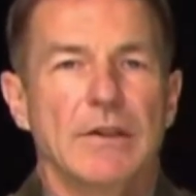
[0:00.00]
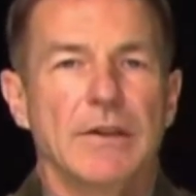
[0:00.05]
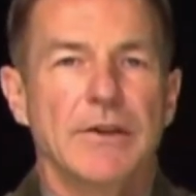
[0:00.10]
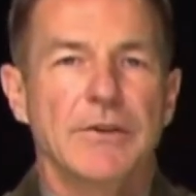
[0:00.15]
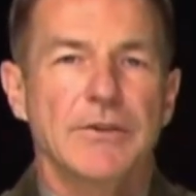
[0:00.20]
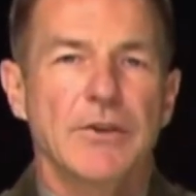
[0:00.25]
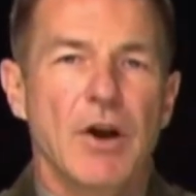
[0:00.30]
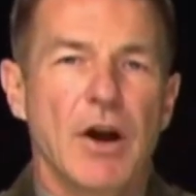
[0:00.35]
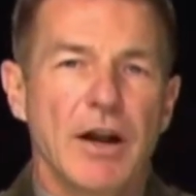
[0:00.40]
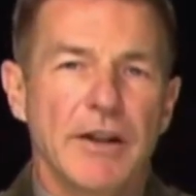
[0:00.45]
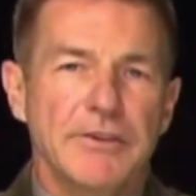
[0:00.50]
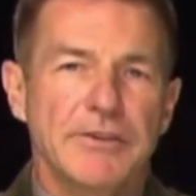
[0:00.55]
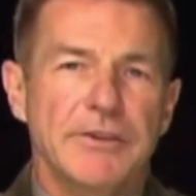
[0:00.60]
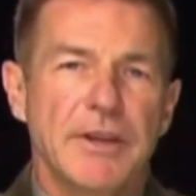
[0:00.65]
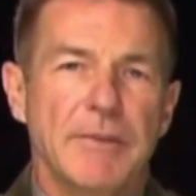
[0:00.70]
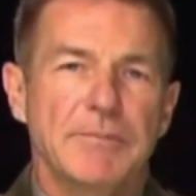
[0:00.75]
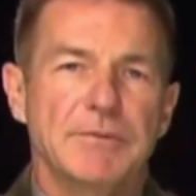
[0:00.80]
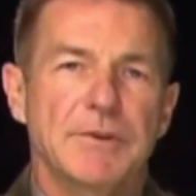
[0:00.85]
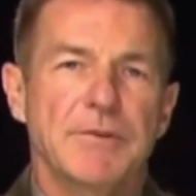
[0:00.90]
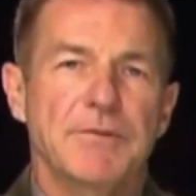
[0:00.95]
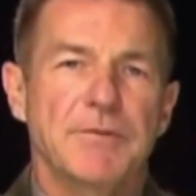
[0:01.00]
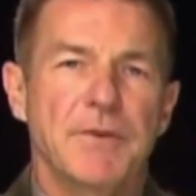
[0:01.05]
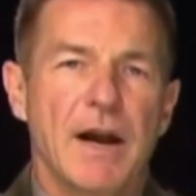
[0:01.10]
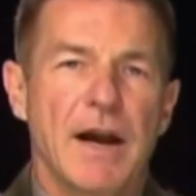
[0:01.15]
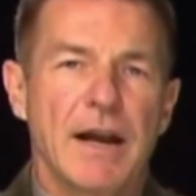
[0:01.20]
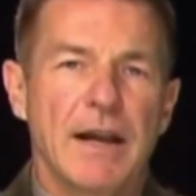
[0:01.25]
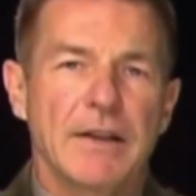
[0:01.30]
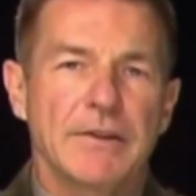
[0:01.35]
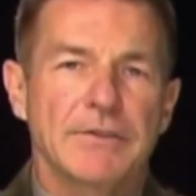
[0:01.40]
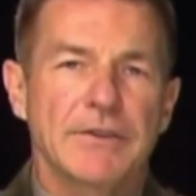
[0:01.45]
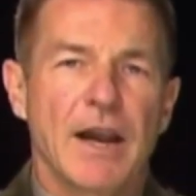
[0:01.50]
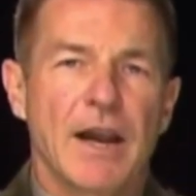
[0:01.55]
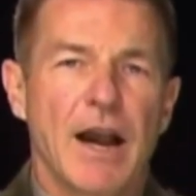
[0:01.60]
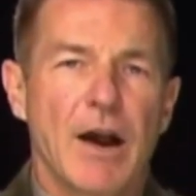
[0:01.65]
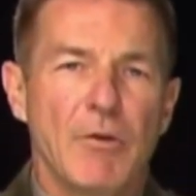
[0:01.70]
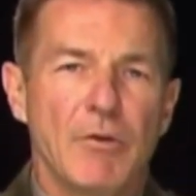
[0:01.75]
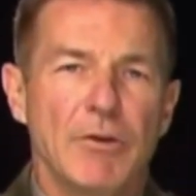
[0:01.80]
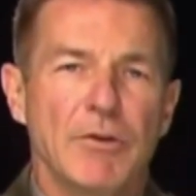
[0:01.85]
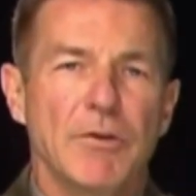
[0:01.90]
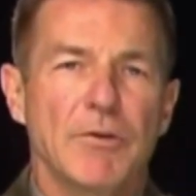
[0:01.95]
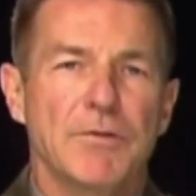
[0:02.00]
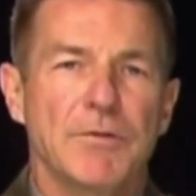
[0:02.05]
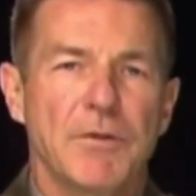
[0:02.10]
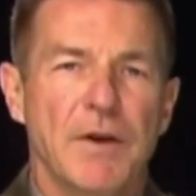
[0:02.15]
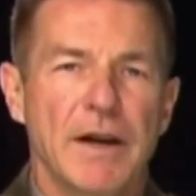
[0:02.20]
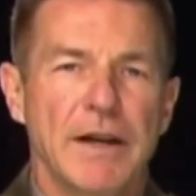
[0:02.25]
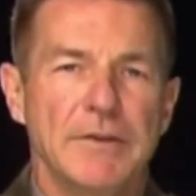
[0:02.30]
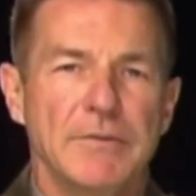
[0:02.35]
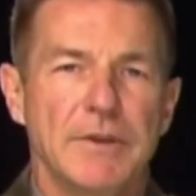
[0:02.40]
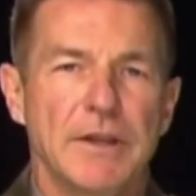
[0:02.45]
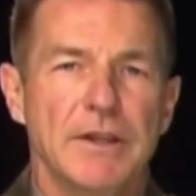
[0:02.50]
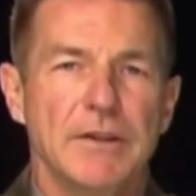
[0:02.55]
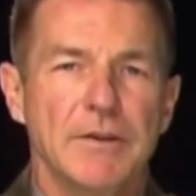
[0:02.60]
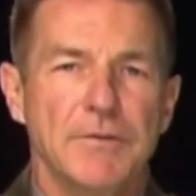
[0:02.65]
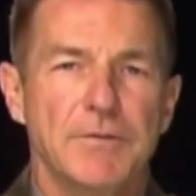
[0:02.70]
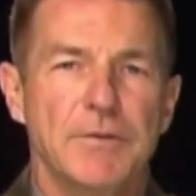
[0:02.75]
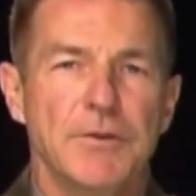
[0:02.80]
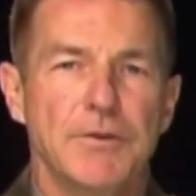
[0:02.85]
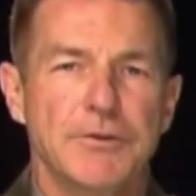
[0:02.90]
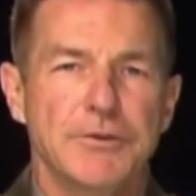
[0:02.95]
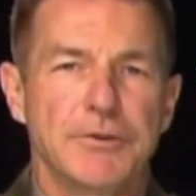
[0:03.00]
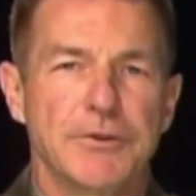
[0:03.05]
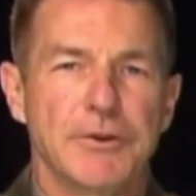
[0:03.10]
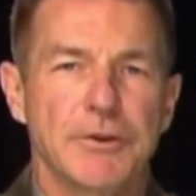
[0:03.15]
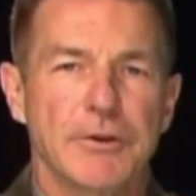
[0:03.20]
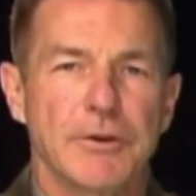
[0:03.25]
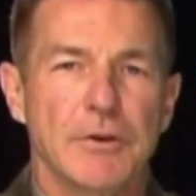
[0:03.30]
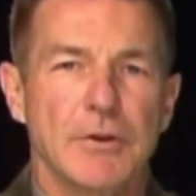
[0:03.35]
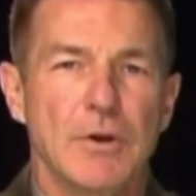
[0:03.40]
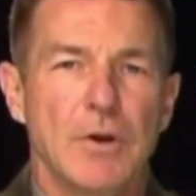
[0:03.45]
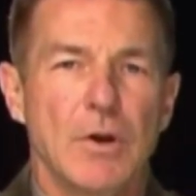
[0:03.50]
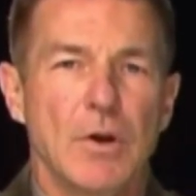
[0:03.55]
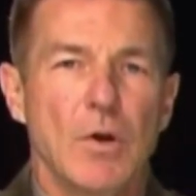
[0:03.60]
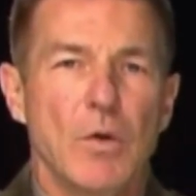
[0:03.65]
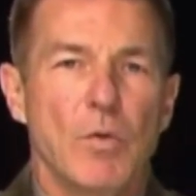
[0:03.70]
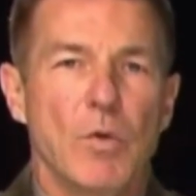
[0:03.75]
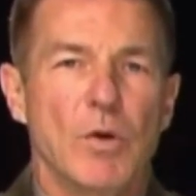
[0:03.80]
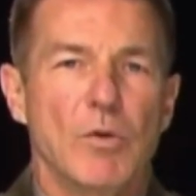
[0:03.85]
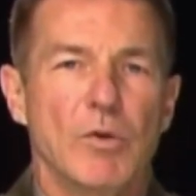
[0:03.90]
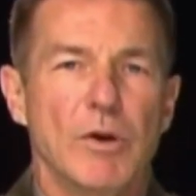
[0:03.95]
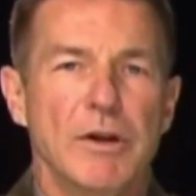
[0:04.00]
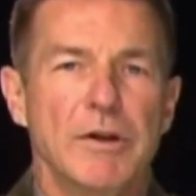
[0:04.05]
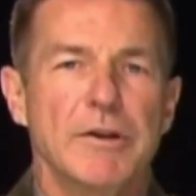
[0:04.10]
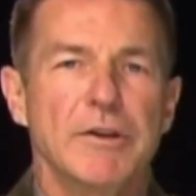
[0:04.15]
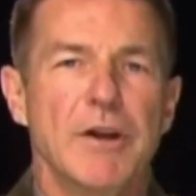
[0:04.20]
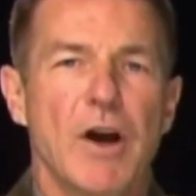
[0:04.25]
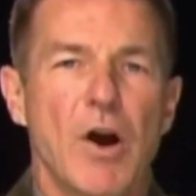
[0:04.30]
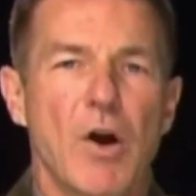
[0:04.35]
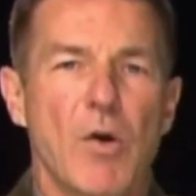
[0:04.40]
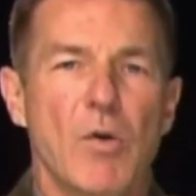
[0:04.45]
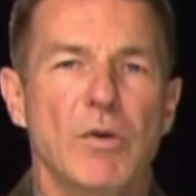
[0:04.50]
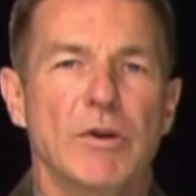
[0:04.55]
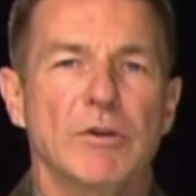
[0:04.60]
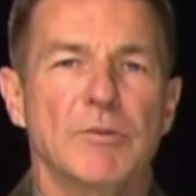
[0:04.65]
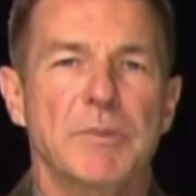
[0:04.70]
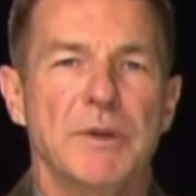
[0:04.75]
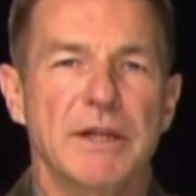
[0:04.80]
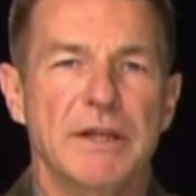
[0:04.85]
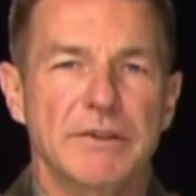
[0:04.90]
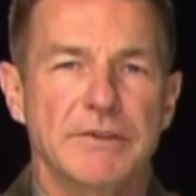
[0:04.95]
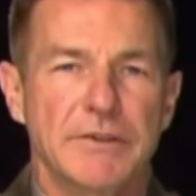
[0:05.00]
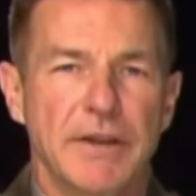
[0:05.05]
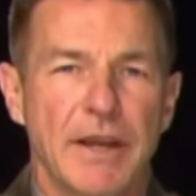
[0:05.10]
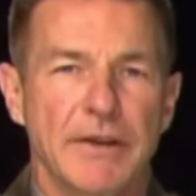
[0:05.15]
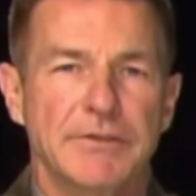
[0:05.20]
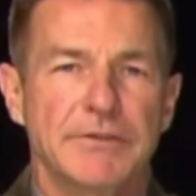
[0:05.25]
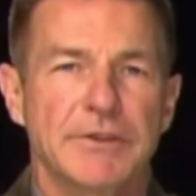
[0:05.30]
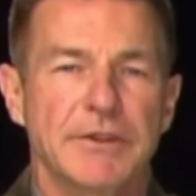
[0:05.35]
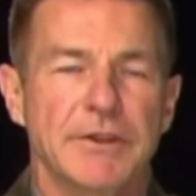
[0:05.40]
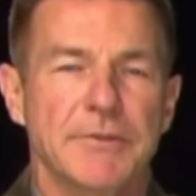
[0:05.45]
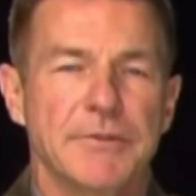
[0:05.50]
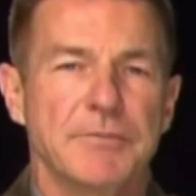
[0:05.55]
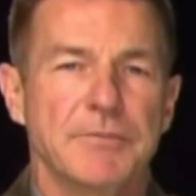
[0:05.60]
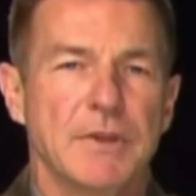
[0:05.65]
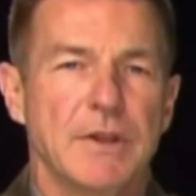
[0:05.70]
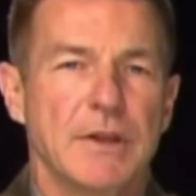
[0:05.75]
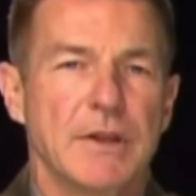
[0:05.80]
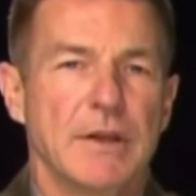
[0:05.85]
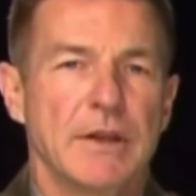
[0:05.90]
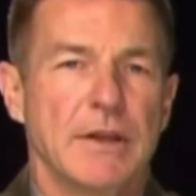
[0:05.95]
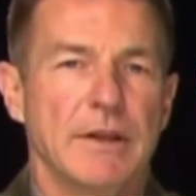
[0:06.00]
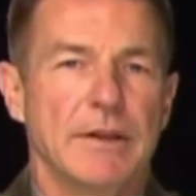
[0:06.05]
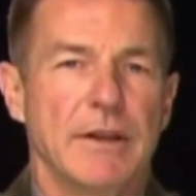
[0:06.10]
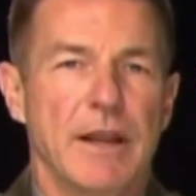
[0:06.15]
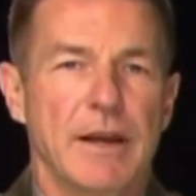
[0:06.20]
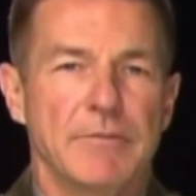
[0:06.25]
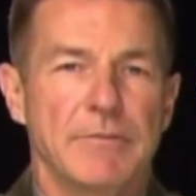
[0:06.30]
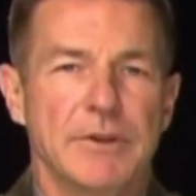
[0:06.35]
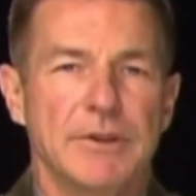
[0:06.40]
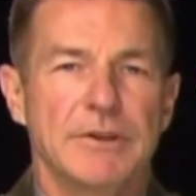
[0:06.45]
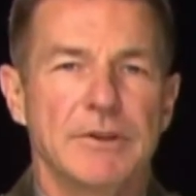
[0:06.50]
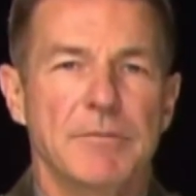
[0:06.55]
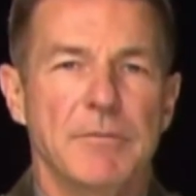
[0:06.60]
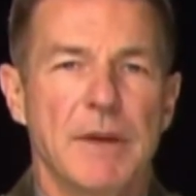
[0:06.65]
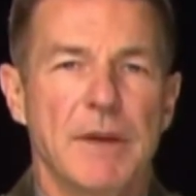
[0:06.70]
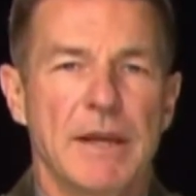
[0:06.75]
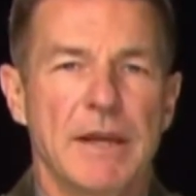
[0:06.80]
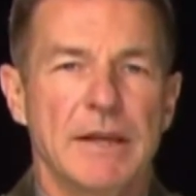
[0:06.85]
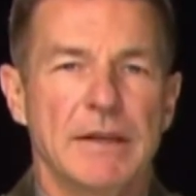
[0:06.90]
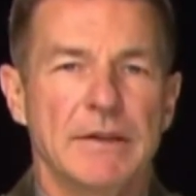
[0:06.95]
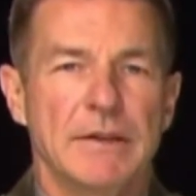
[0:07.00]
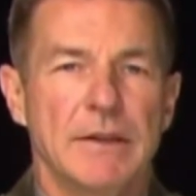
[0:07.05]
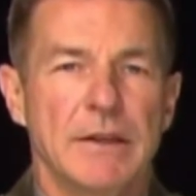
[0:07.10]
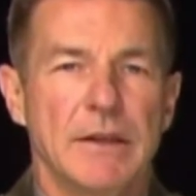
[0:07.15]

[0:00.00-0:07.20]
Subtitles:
This concept defines how we will fight in the future, where we know we will be contested in every domain.